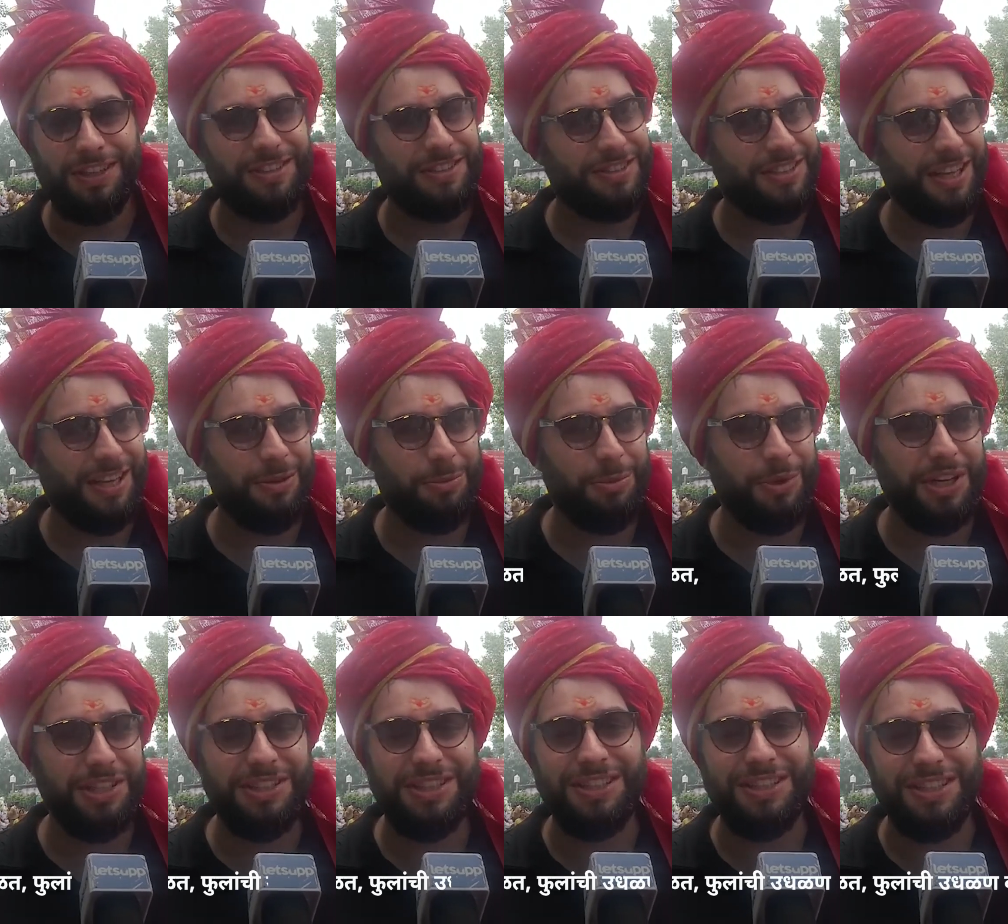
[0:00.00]

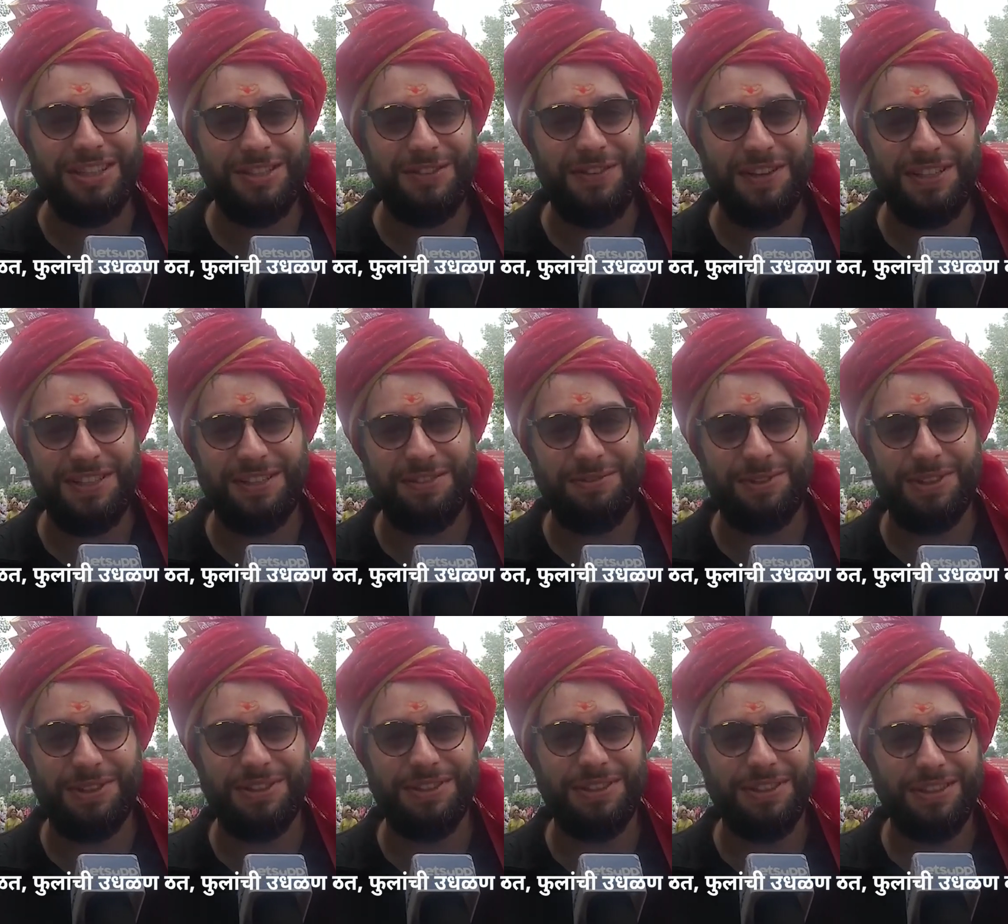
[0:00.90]
celebrating this
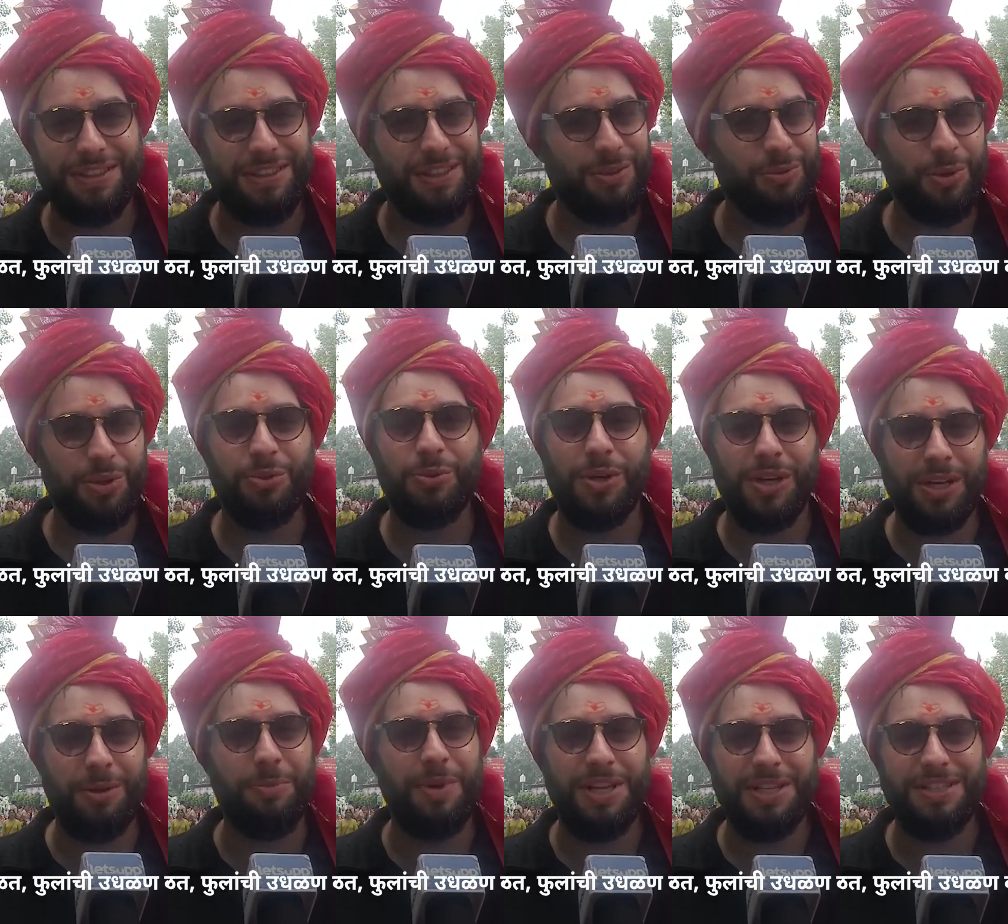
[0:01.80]
festival. It was really
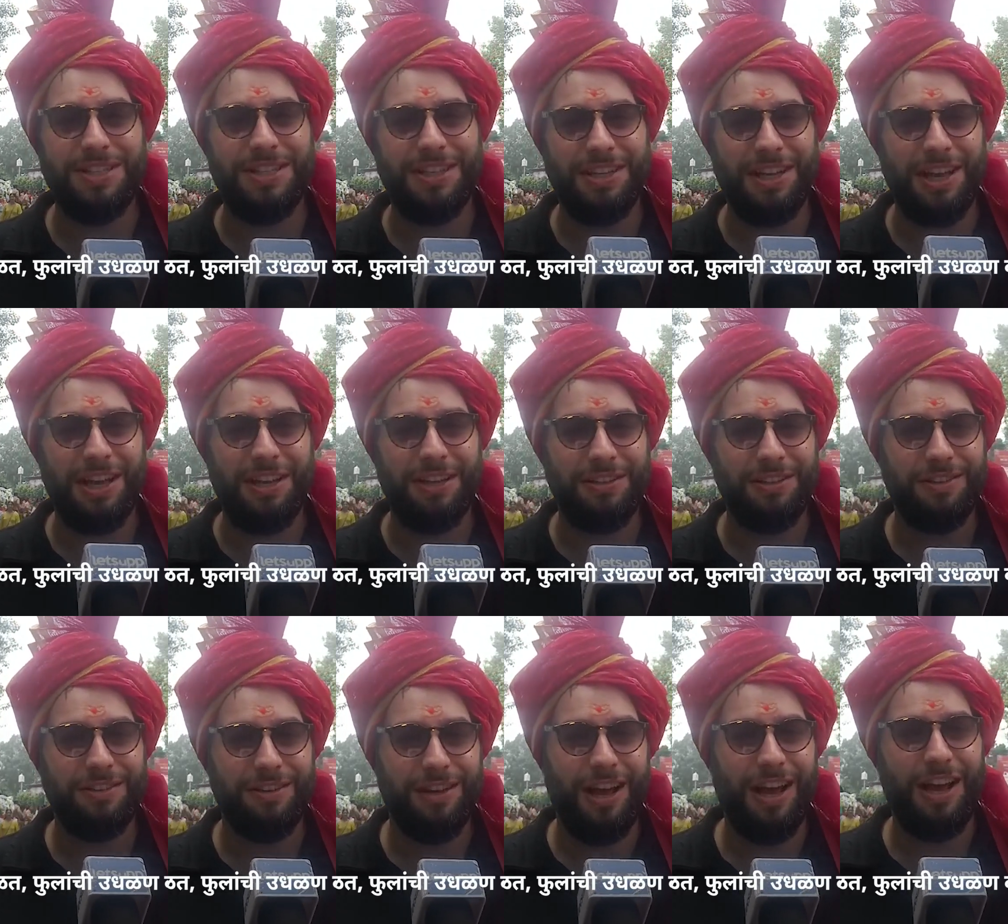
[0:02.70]
amazing, and
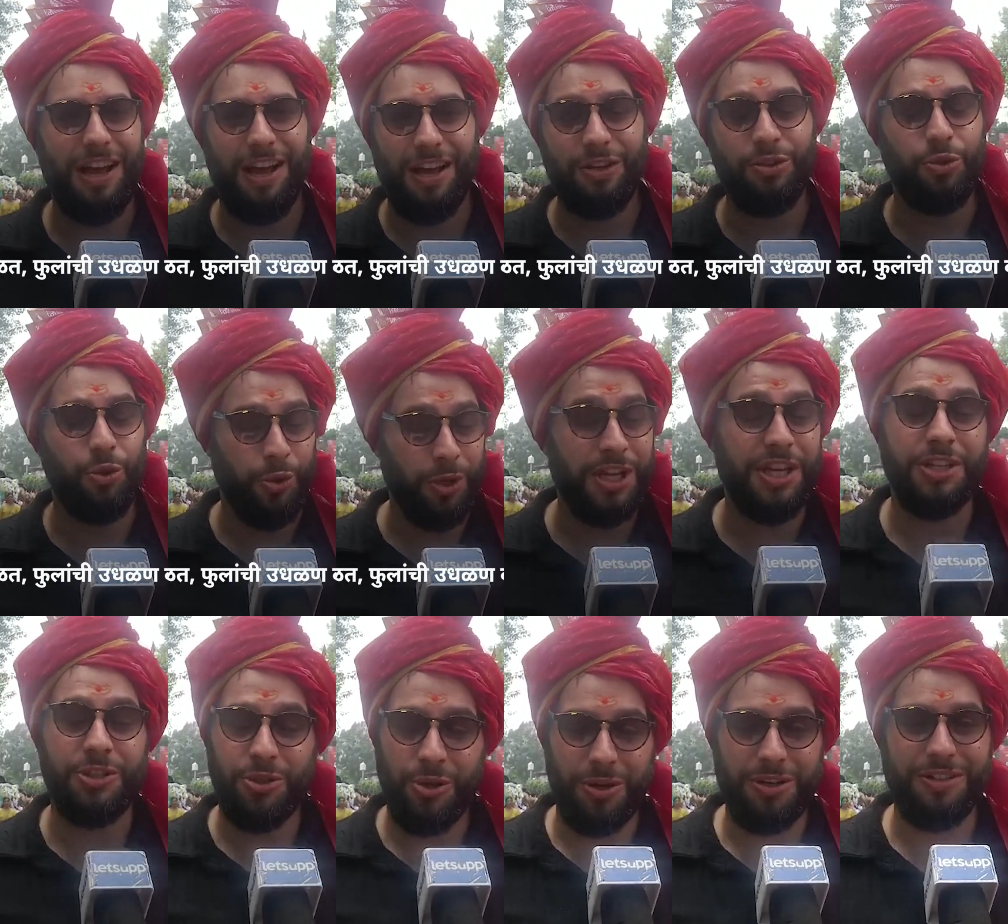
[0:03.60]
I truly
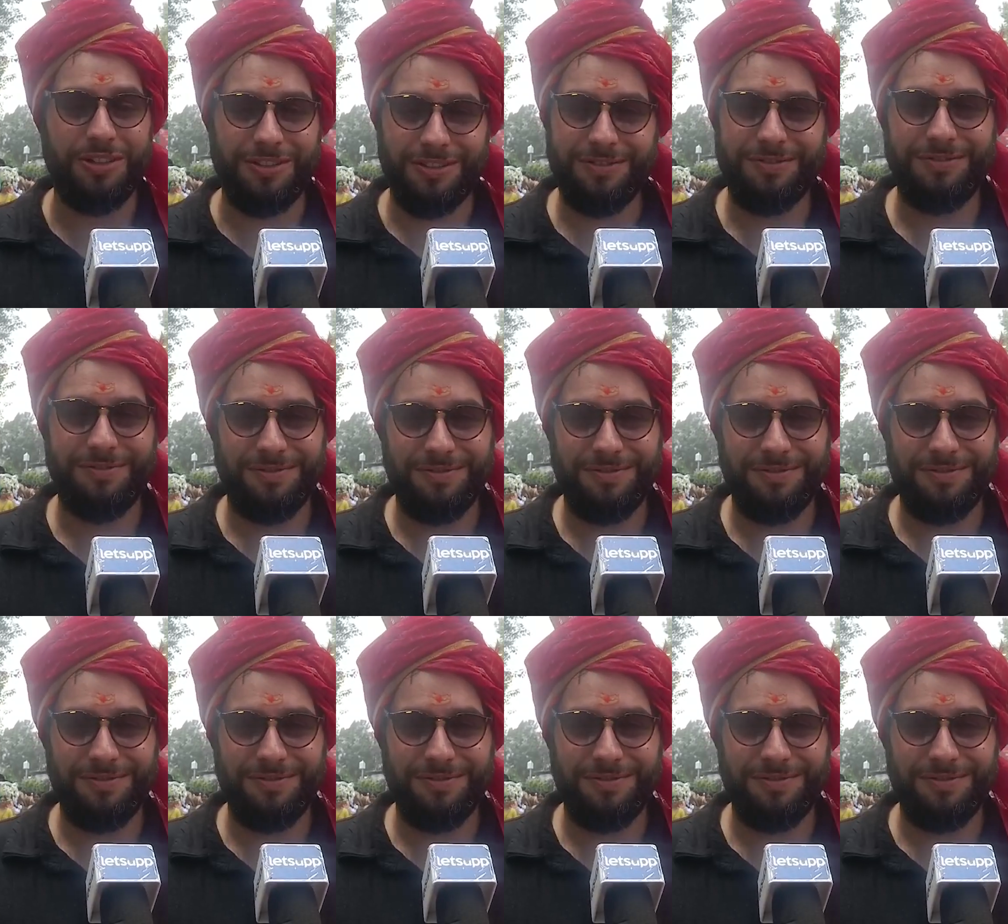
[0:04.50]
enjoyed it.